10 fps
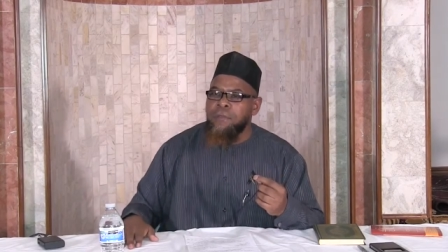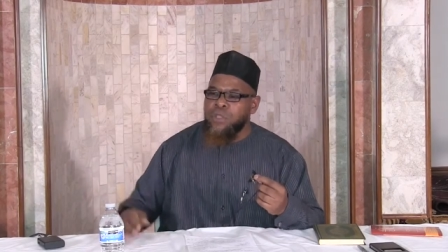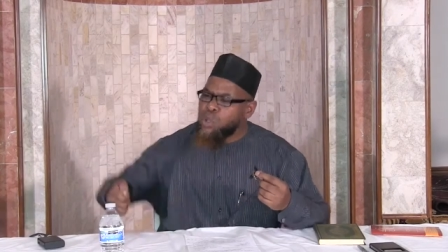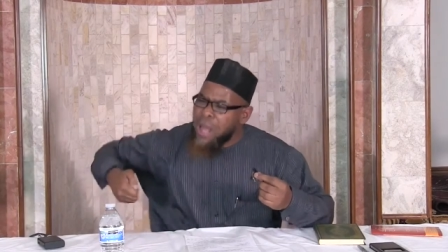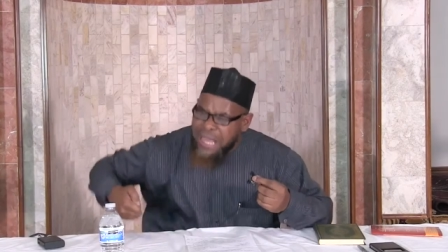
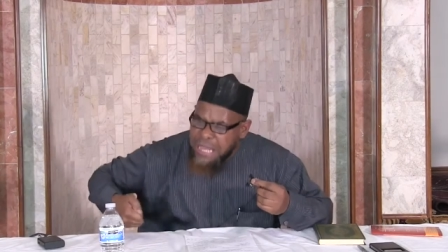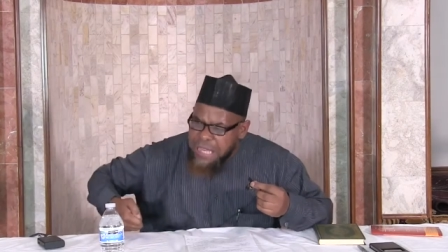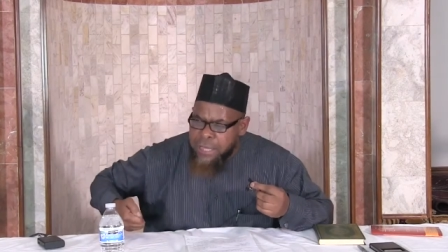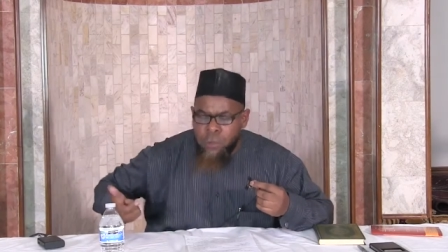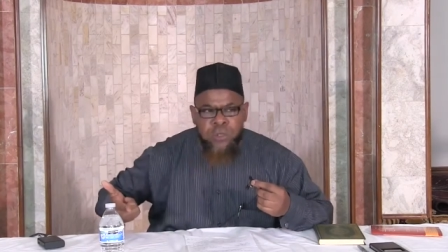Rasulullah
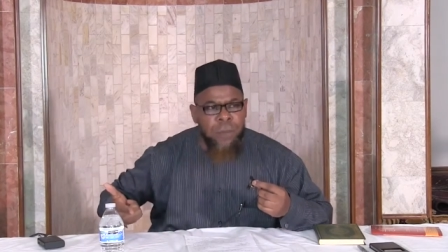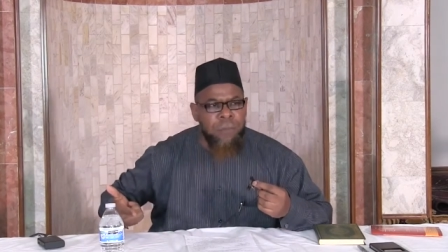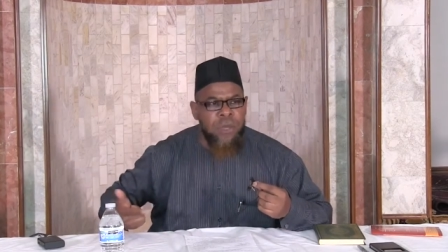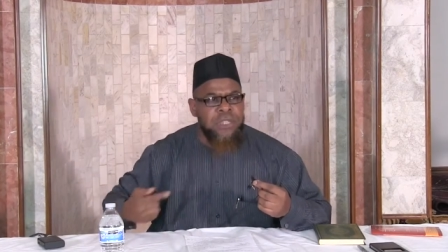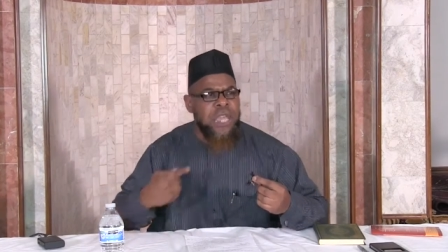could have killed
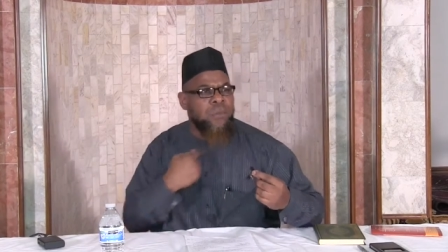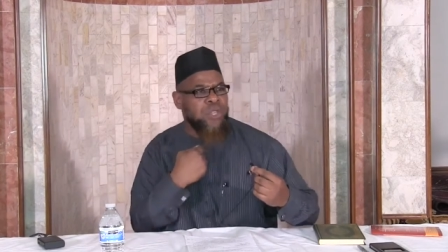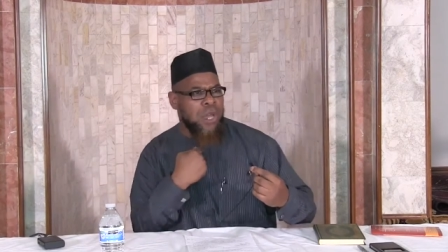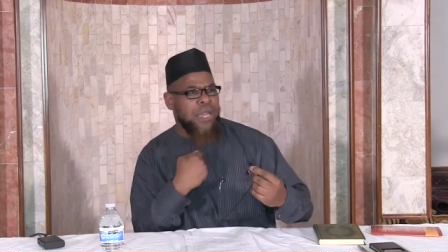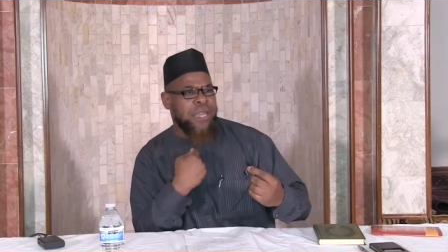him because he
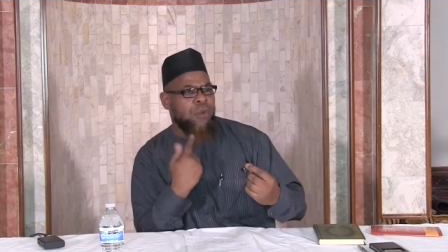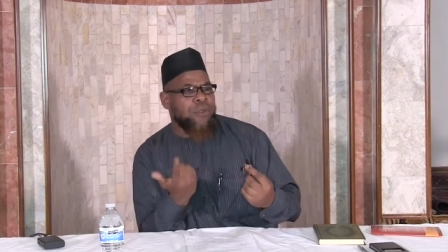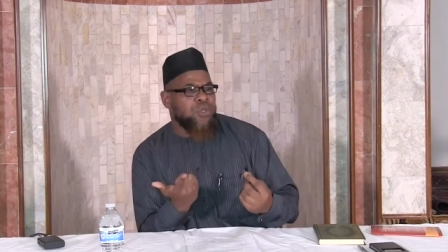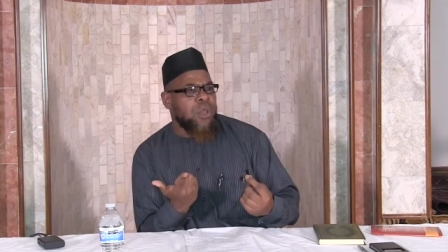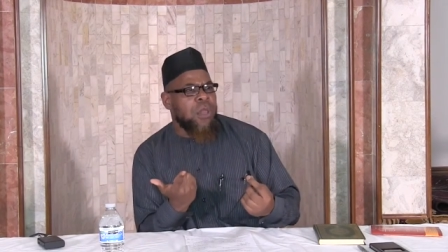was going to kill
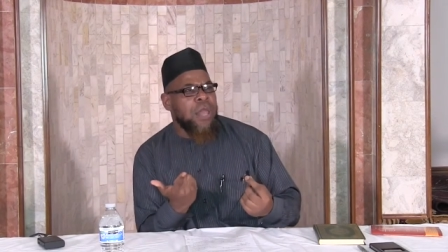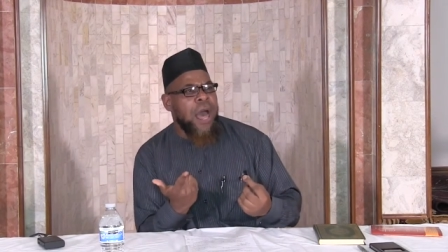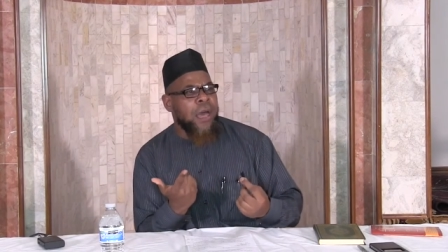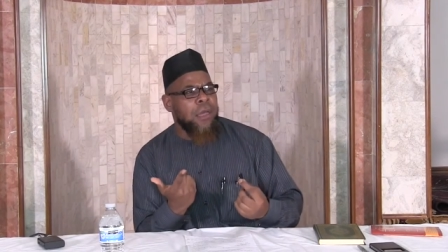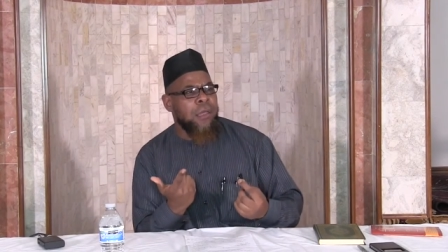
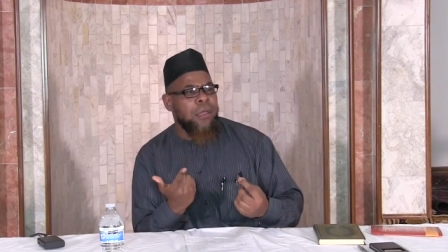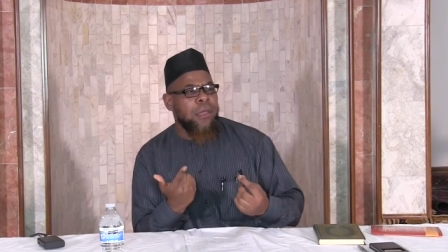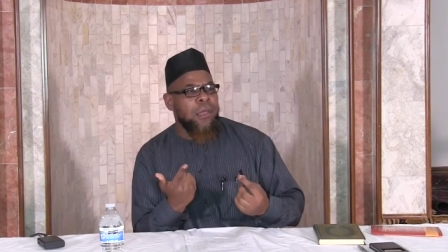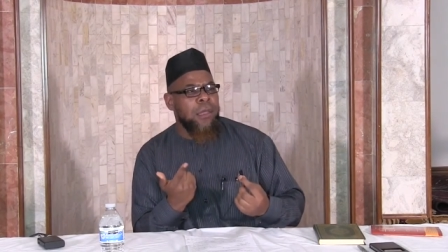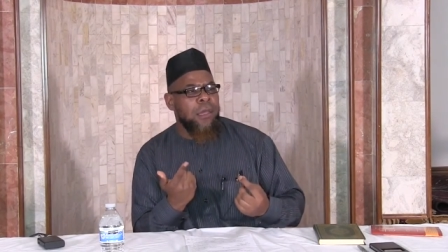Rasulullah
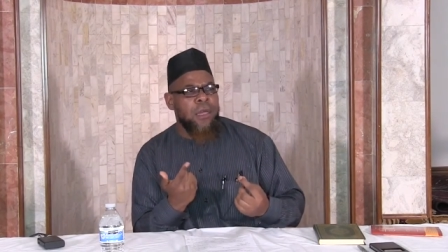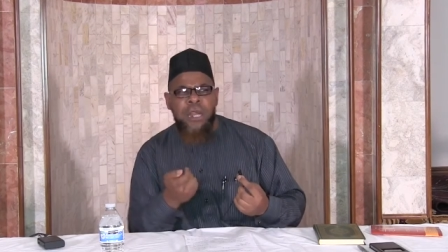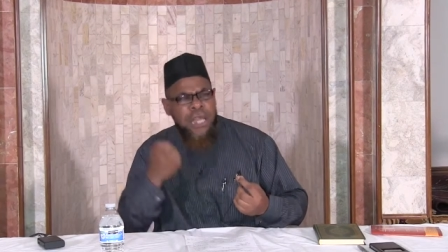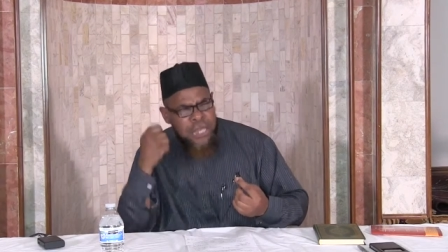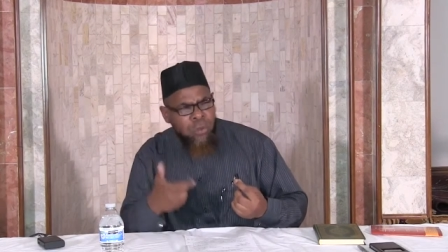
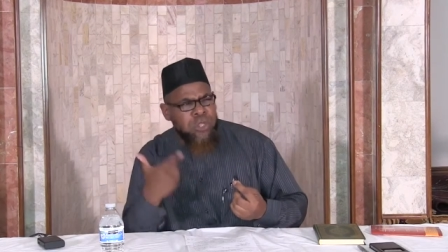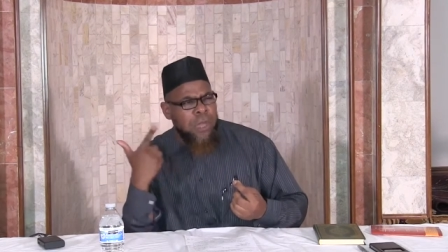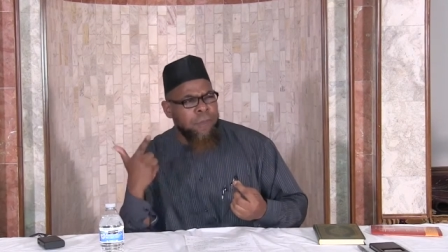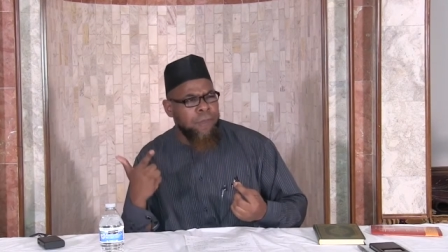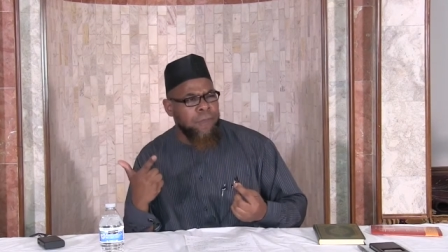could have killed
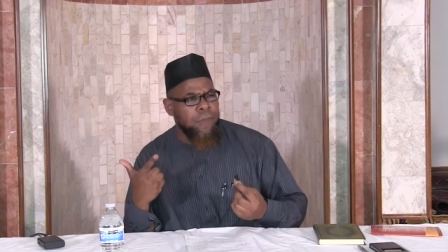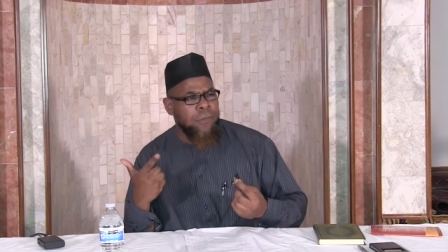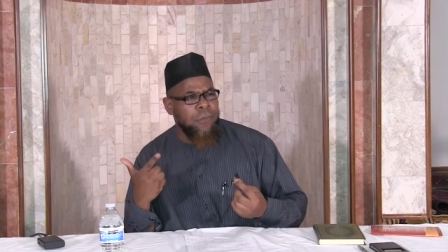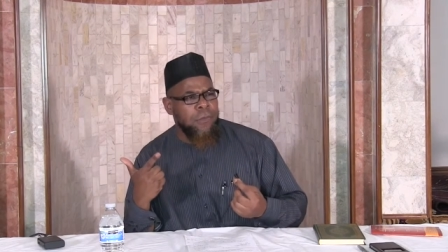him.